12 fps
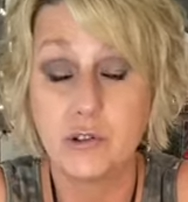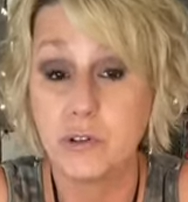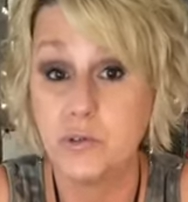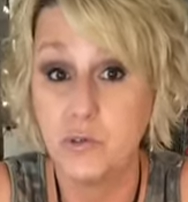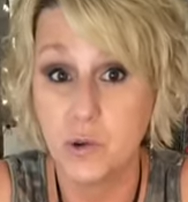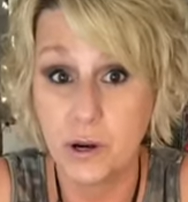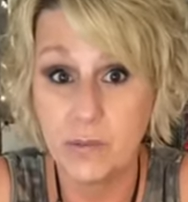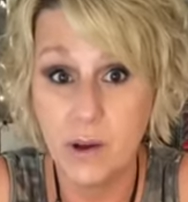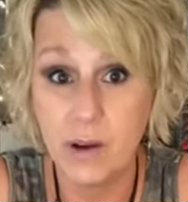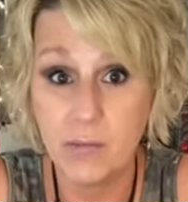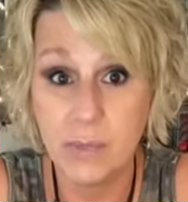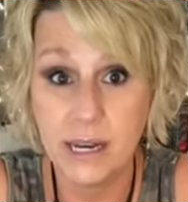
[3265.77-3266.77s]
drove
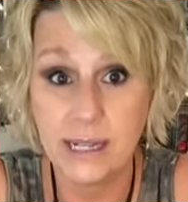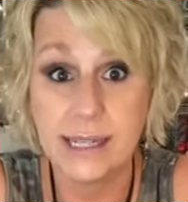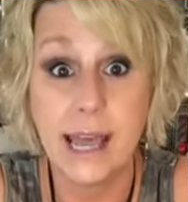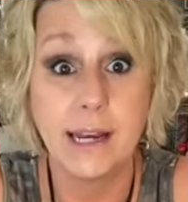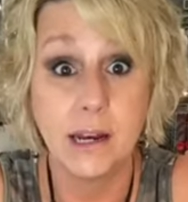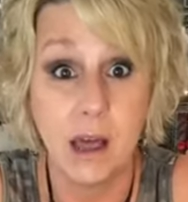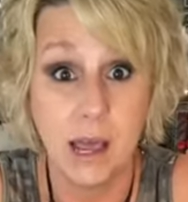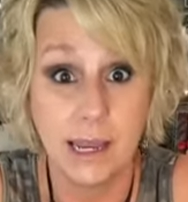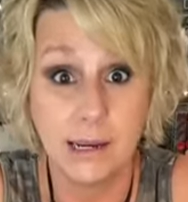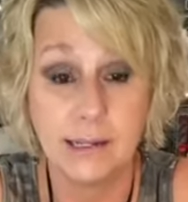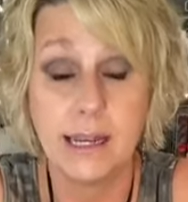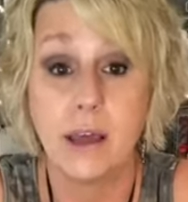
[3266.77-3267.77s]
45 minutes at
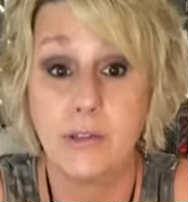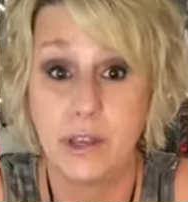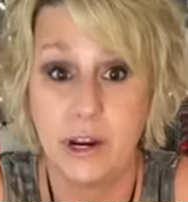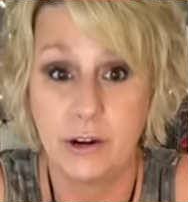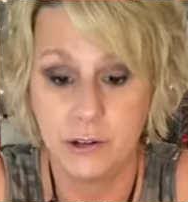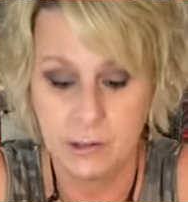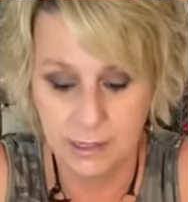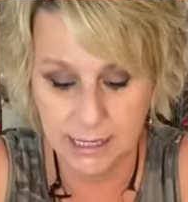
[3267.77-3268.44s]
night down there